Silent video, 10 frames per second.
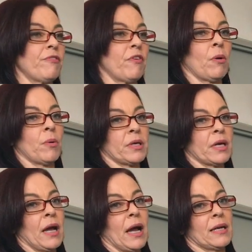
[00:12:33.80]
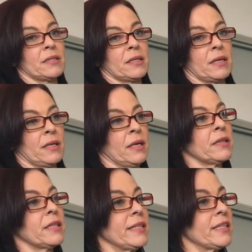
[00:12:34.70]
forward as the
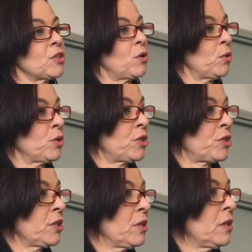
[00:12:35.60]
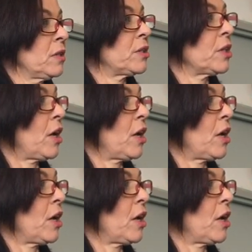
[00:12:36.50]
discourse to